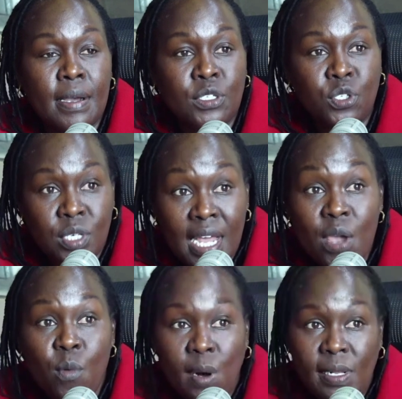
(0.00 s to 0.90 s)
Today
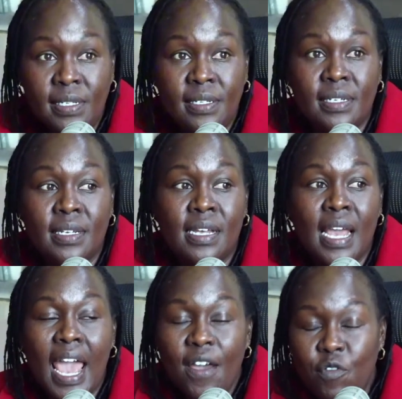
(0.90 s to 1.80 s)
world,
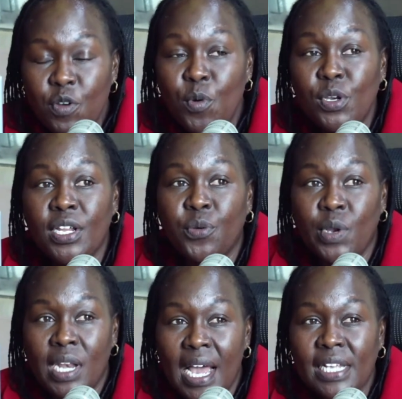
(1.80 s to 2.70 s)
everybody
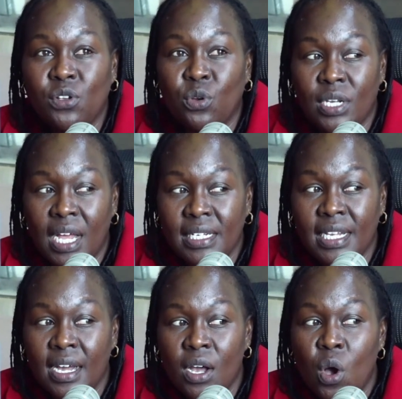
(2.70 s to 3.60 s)
relies on
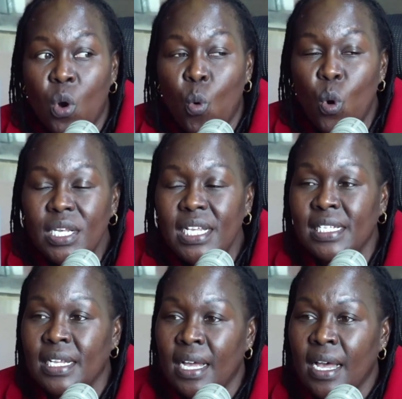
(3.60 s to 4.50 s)
data. What is
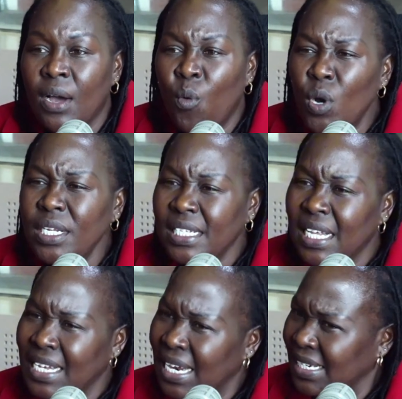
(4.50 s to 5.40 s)
what is the
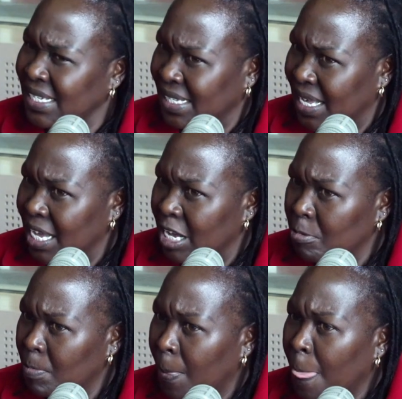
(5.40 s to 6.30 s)
data saying?
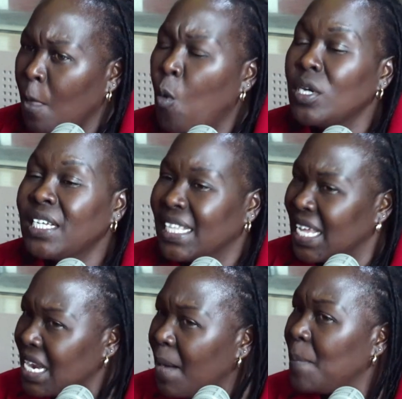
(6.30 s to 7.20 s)
Mm. What are the
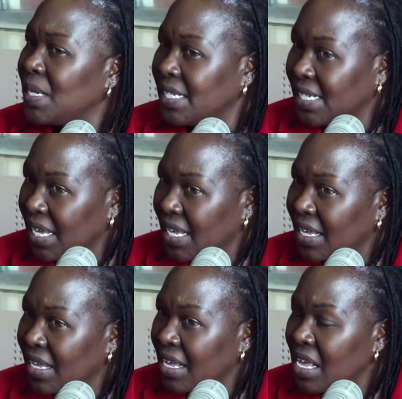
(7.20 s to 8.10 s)
numbers saying?
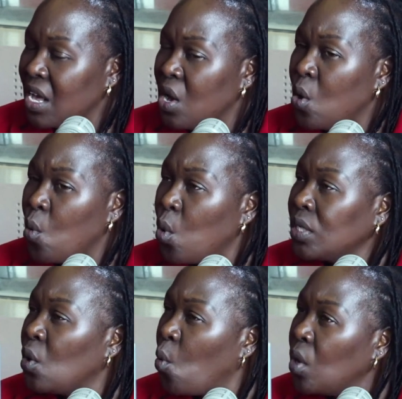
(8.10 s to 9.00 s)
What
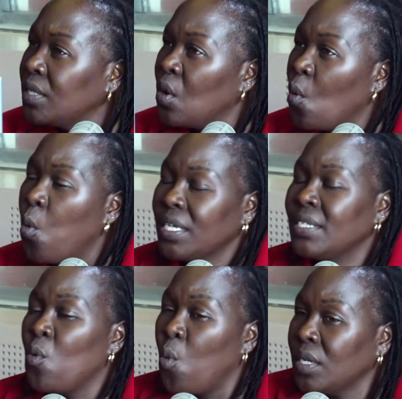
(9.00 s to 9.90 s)
what what
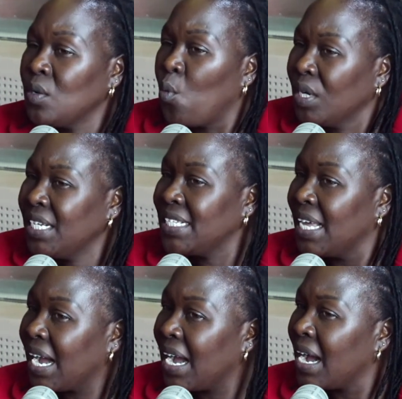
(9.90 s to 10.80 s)
what what is
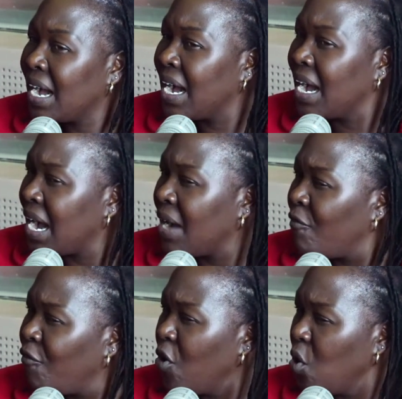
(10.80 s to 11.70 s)
the
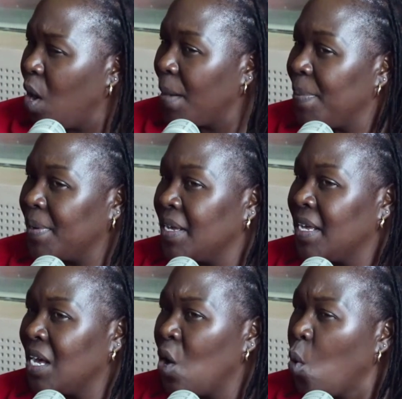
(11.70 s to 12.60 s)
follow up?
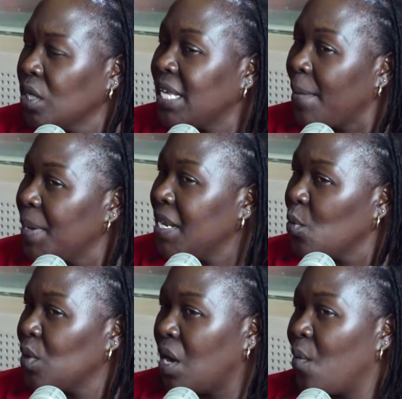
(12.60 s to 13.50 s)
What's happening
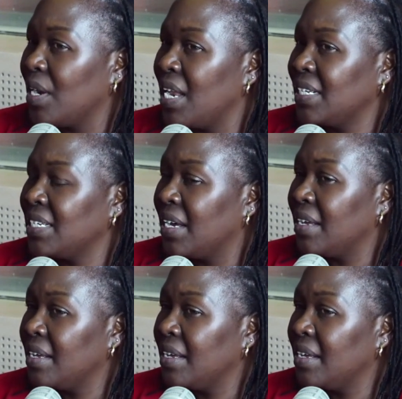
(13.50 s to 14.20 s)
with our data?